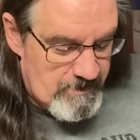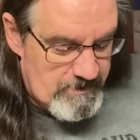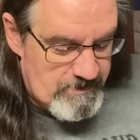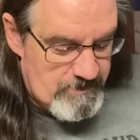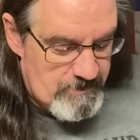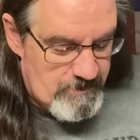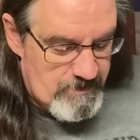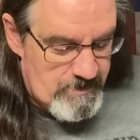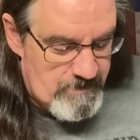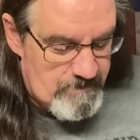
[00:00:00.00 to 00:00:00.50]

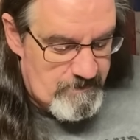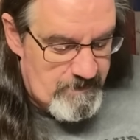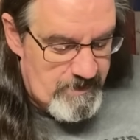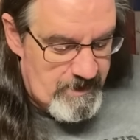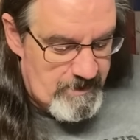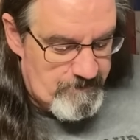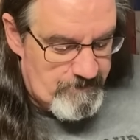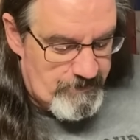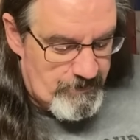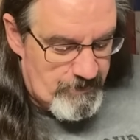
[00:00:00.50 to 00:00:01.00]
to
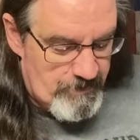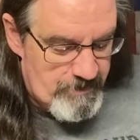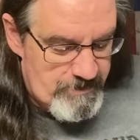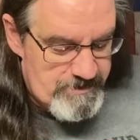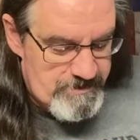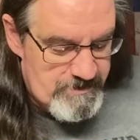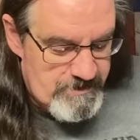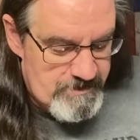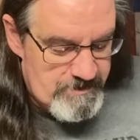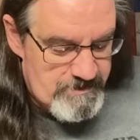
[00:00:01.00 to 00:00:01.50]
admit
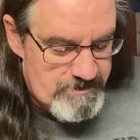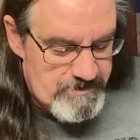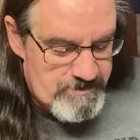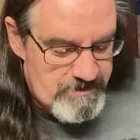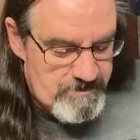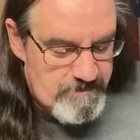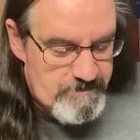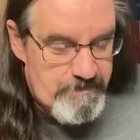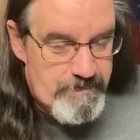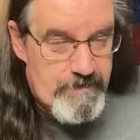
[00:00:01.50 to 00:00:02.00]
persons
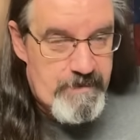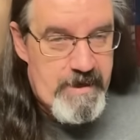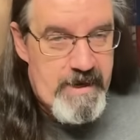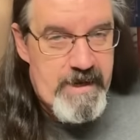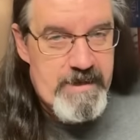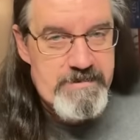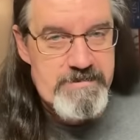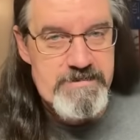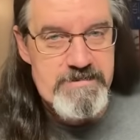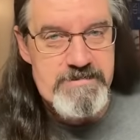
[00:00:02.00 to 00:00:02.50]
to
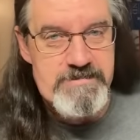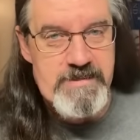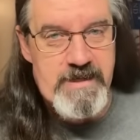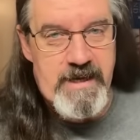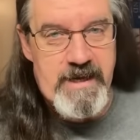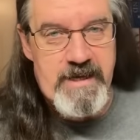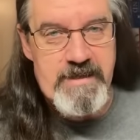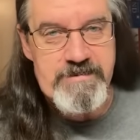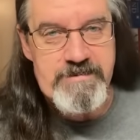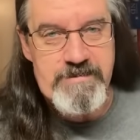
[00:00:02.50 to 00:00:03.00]
practice
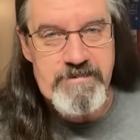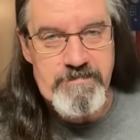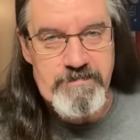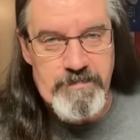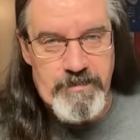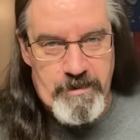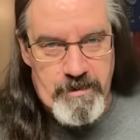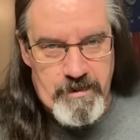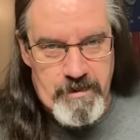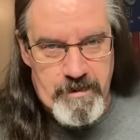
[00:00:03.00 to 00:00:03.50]
at the
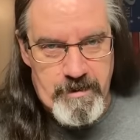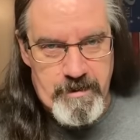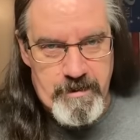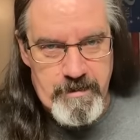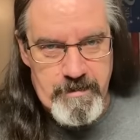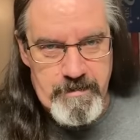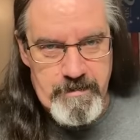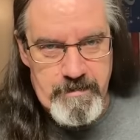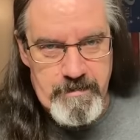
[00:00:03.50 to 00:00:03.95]
bar.